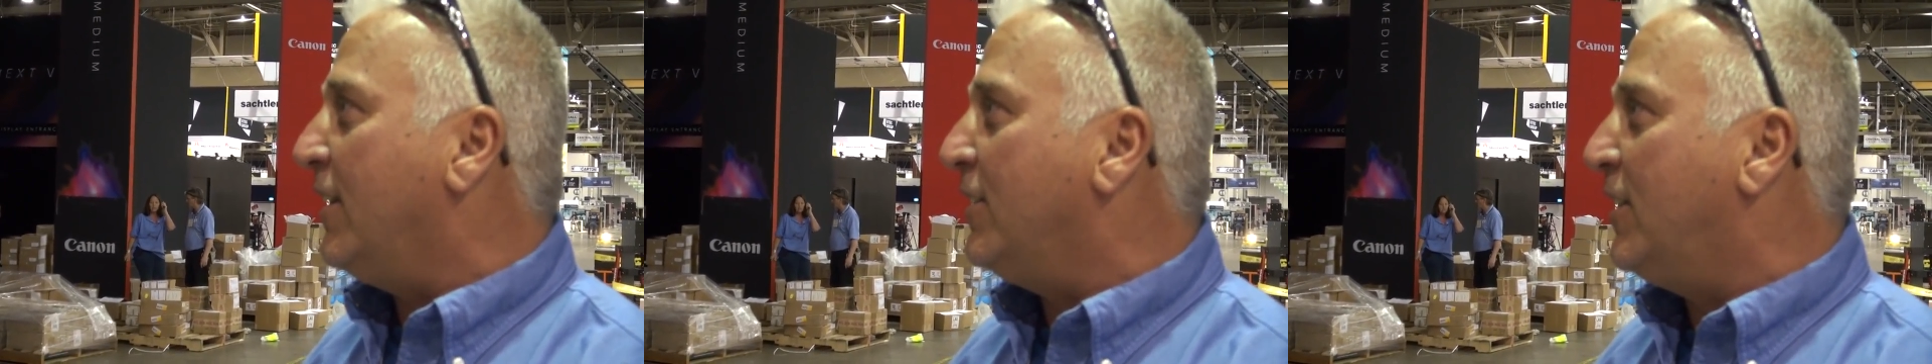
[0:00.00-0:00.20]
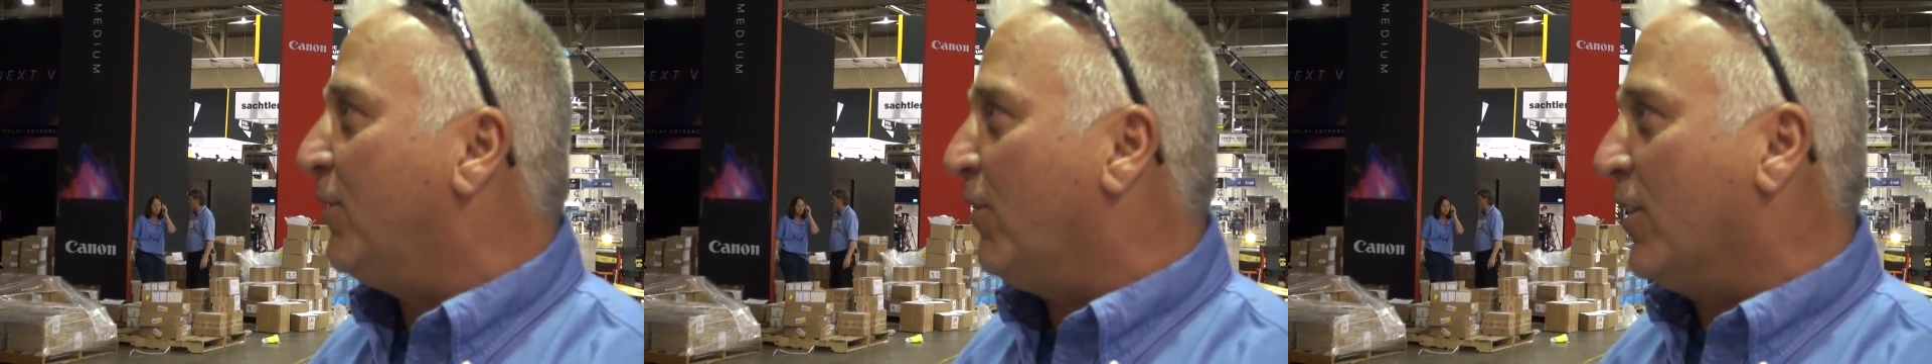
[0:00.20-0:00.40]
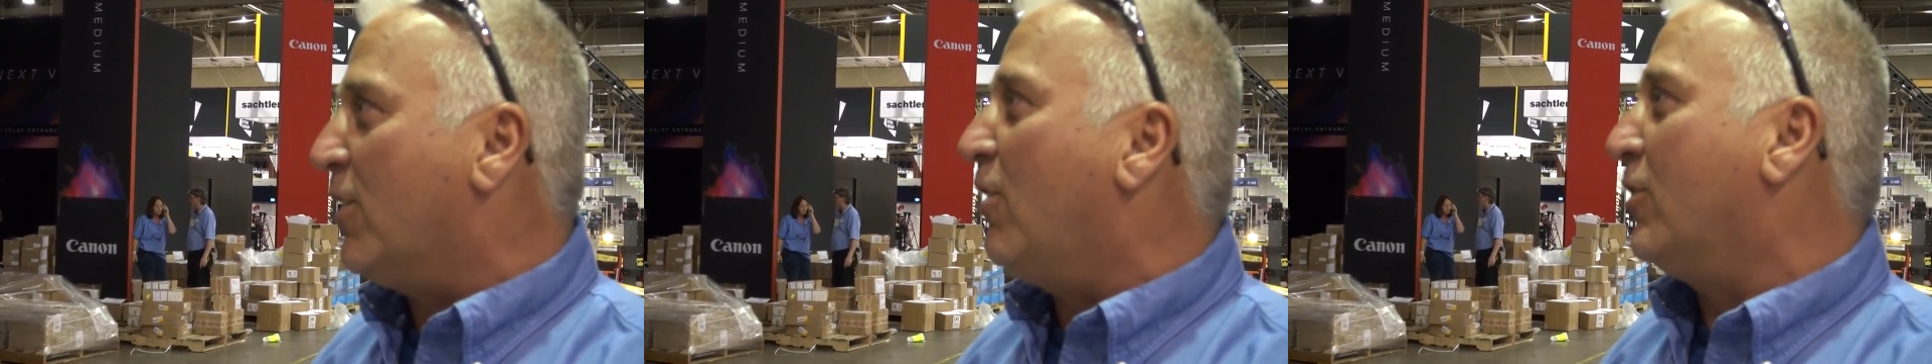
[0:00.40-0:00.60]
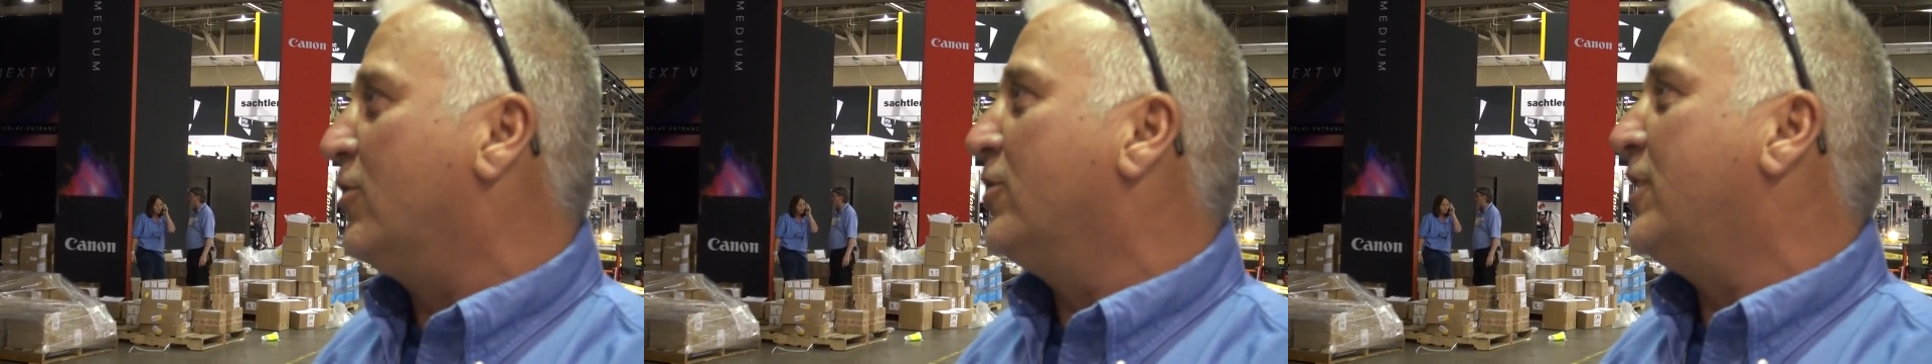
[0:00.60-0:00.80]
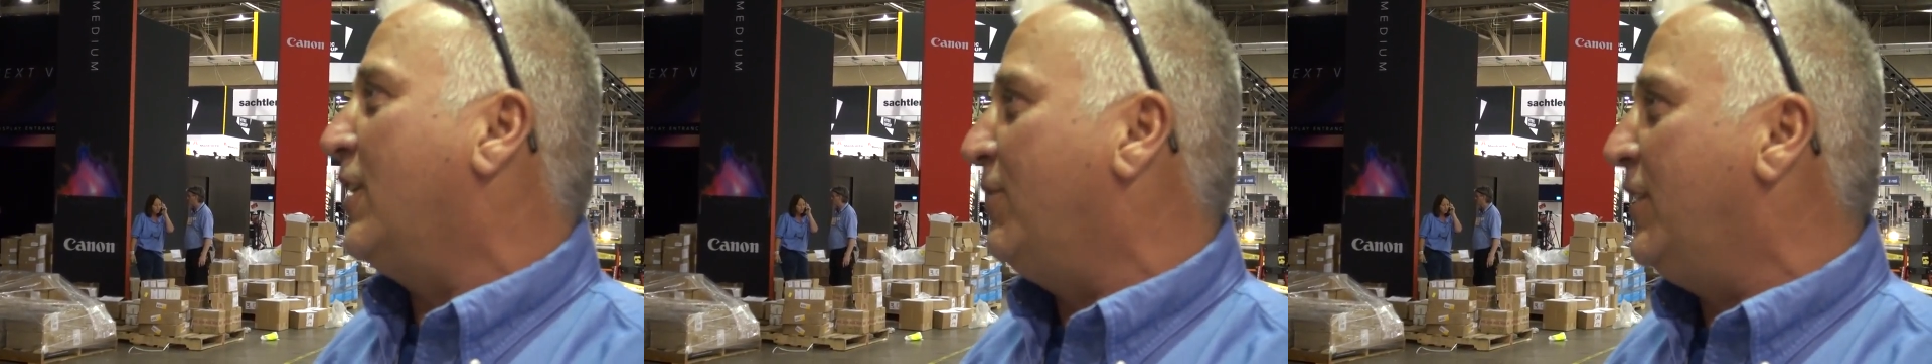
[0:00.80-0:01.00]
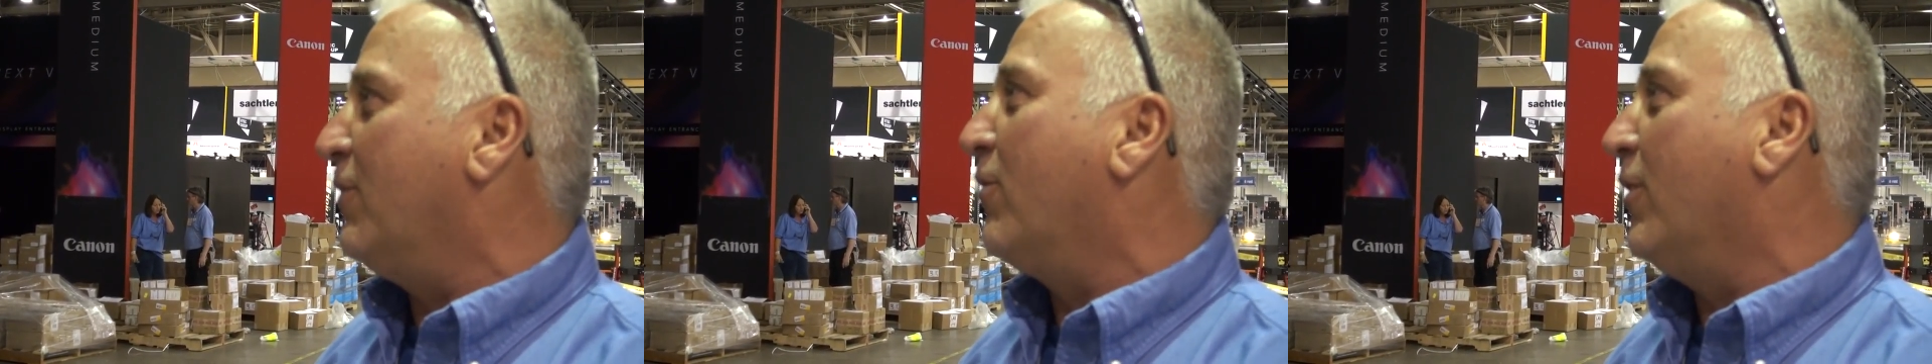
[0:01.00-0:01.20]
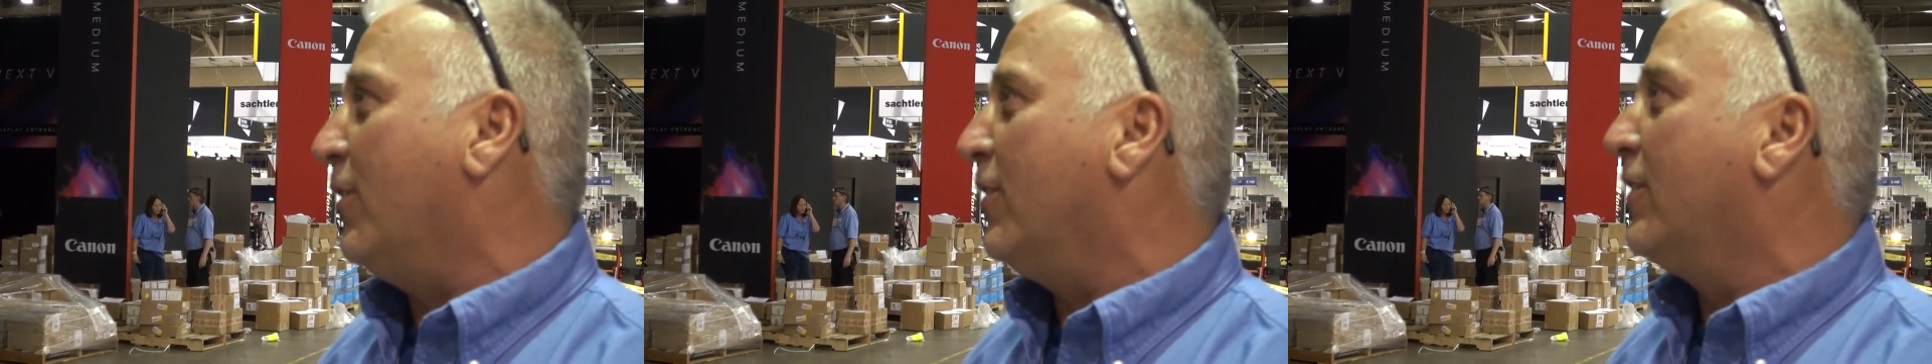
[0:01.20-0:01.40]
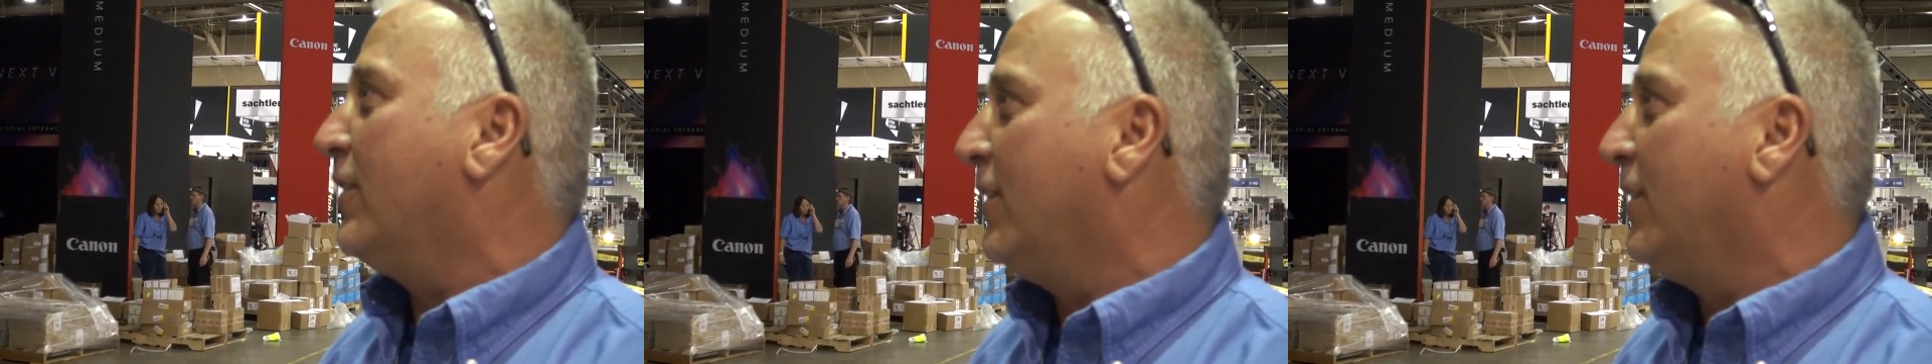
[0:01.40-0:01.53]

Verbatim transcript: and different cultures have different